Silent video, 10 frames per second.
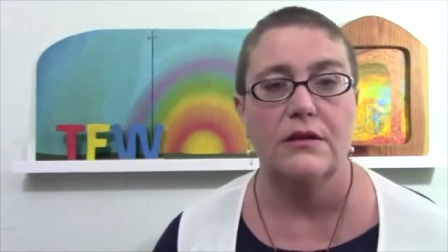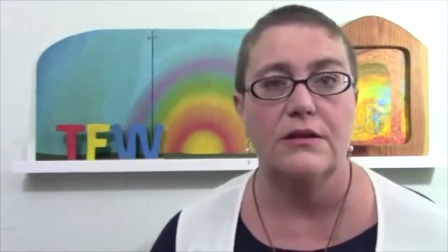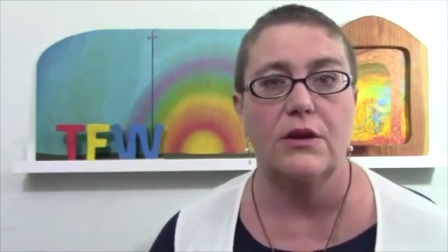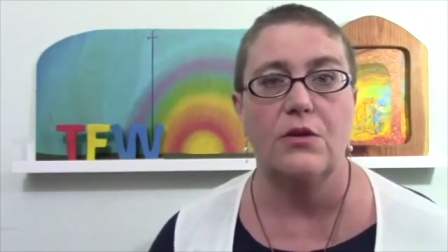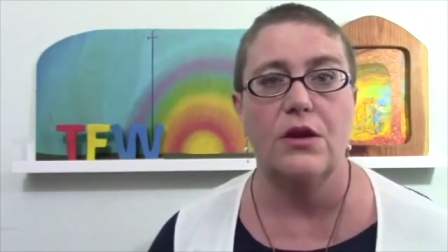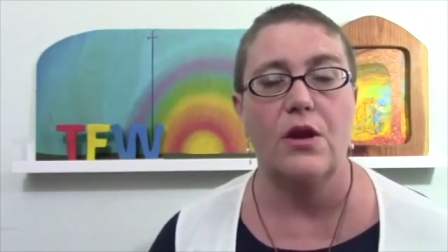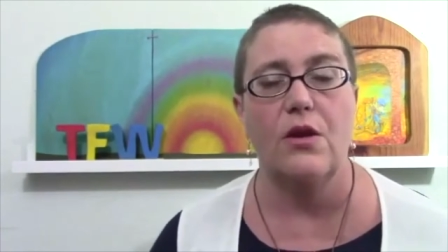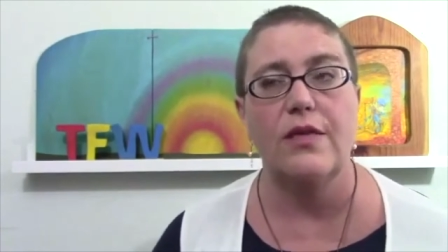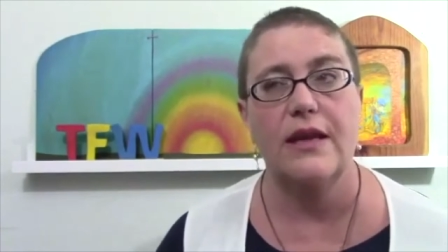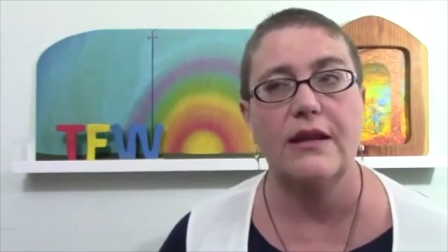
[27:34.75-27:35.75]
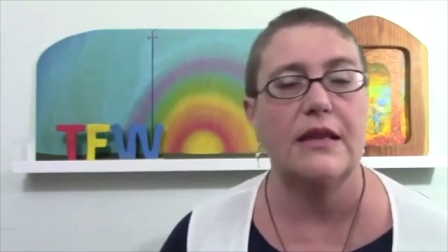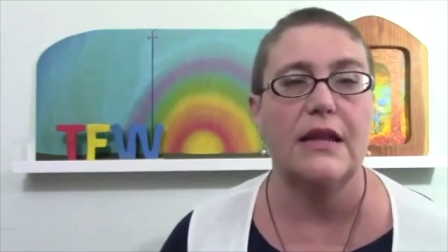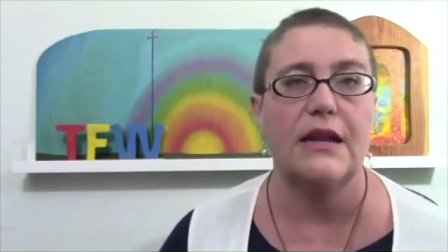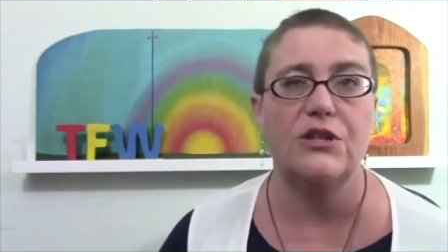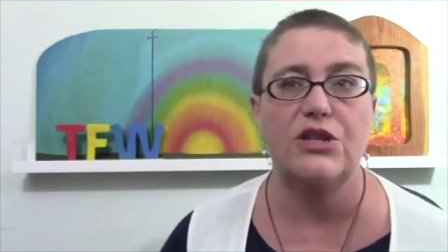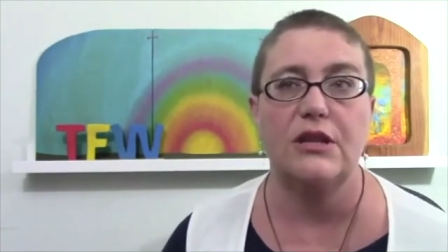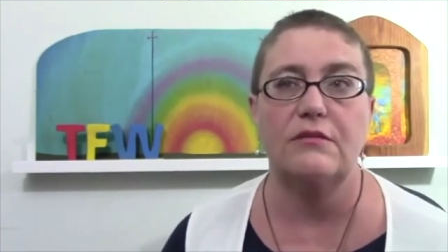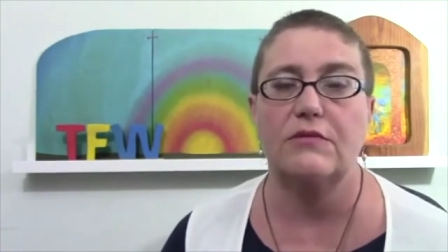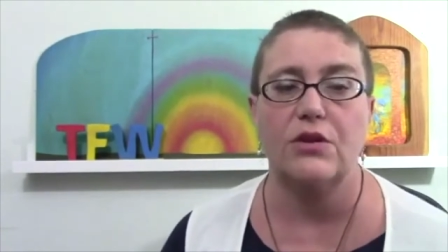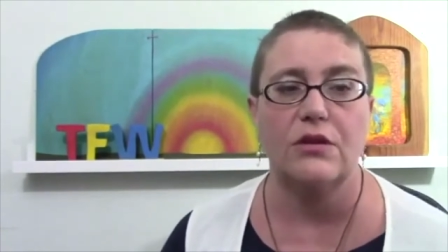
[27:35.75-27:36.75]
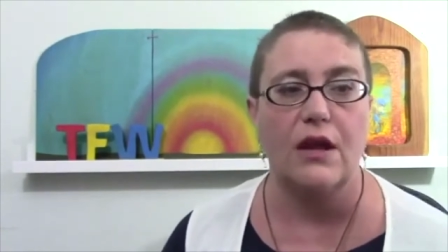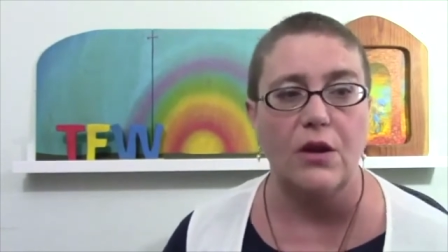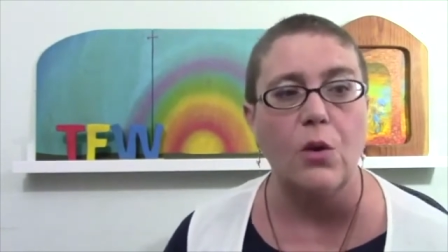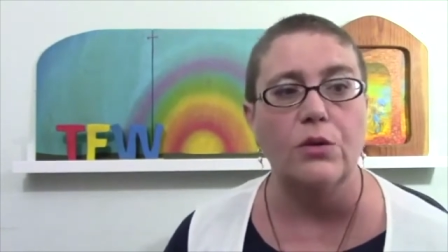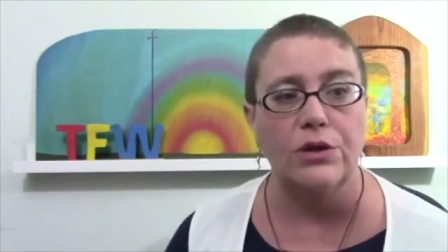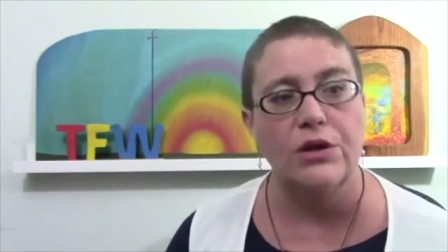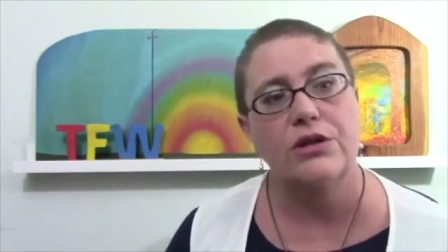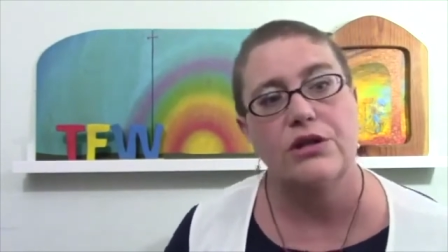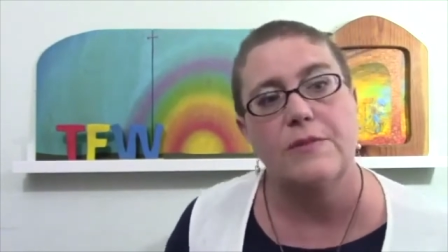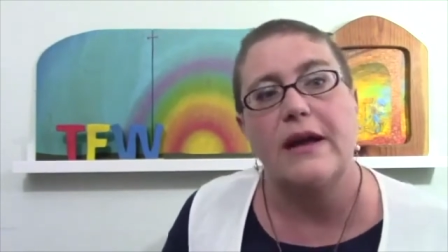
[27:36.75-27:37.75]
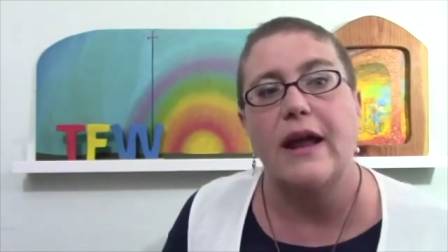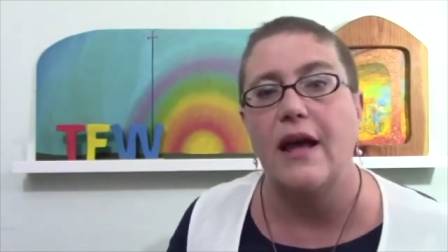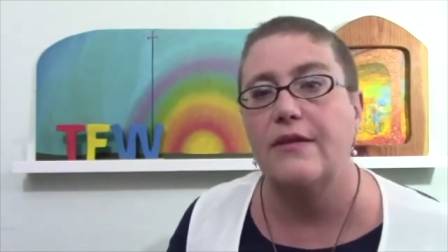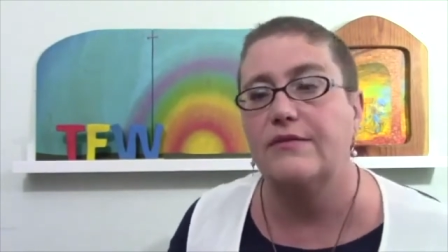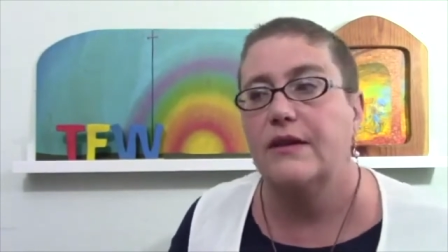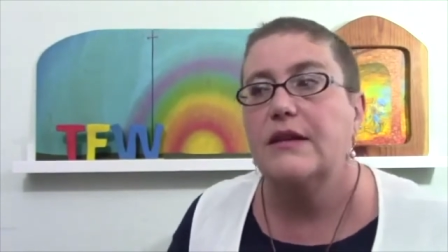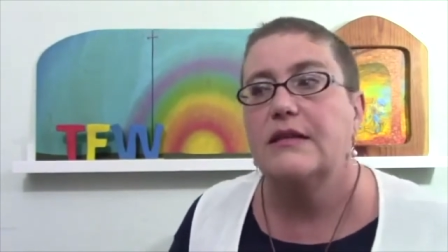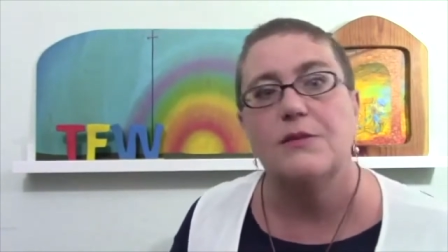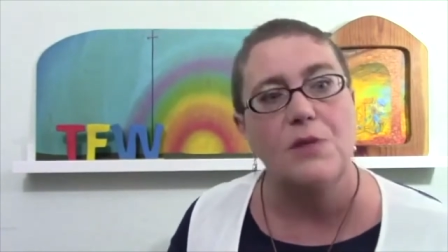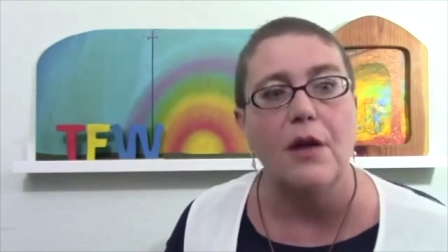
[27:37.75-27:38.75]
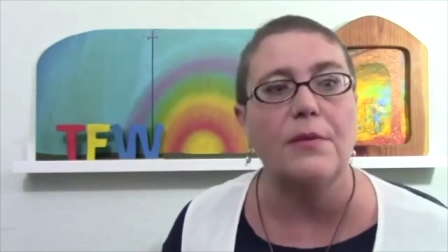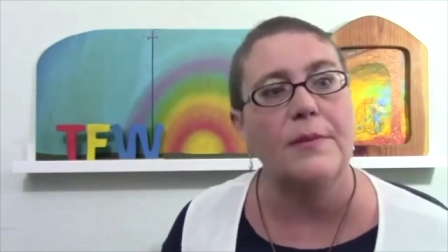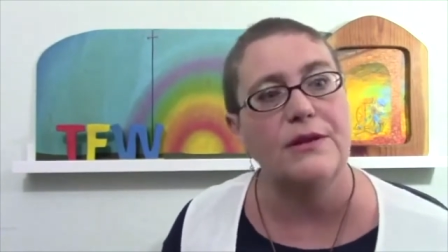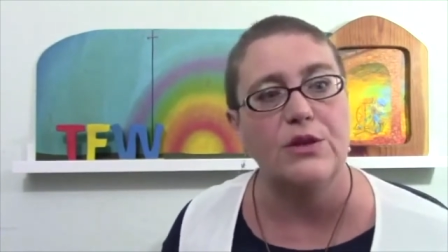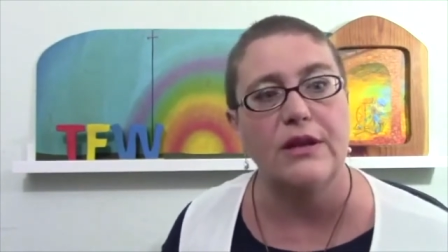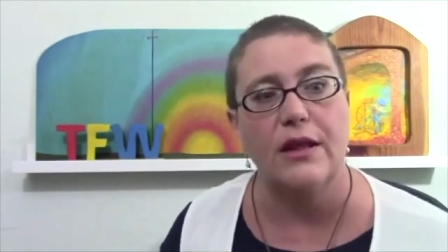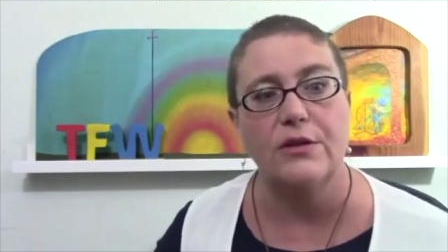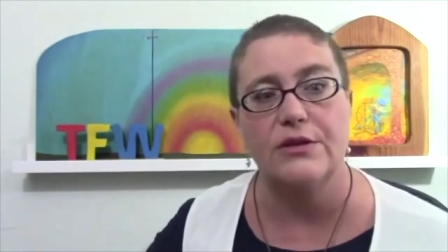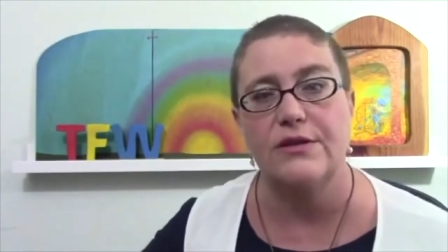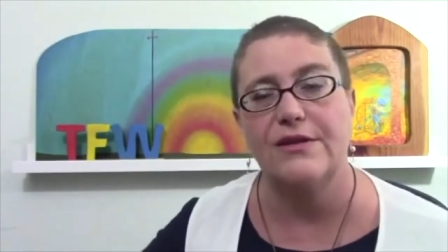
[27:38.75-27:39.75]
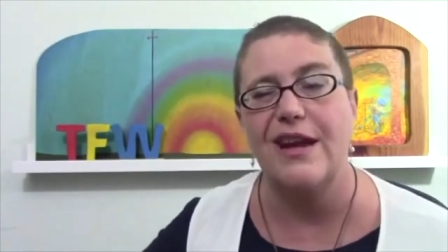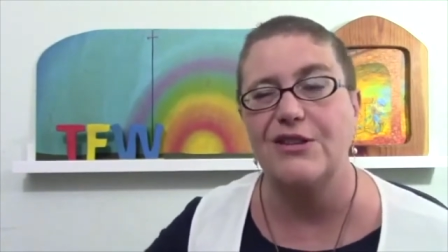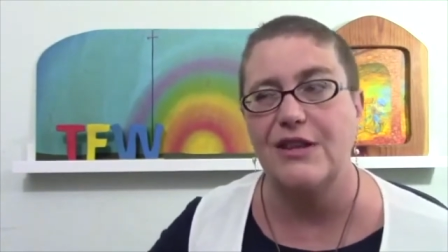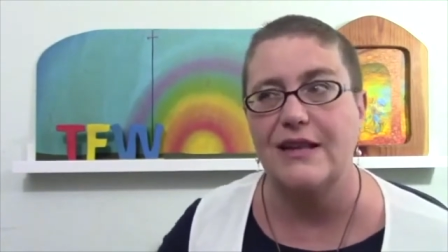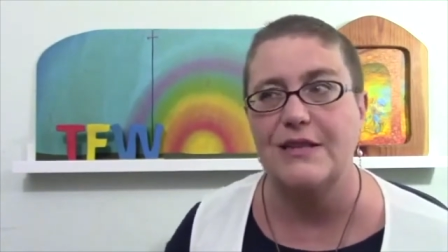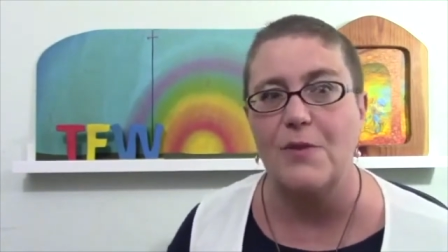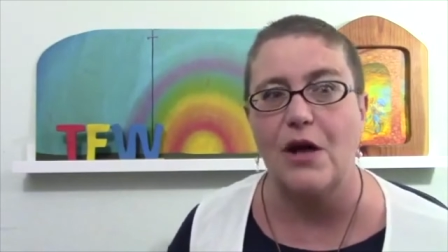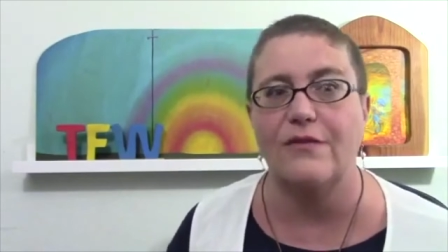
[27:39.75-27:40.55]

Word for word: So, you know, and then, then as she tur- got older, she might have some complementary colors in there. Now she has them all.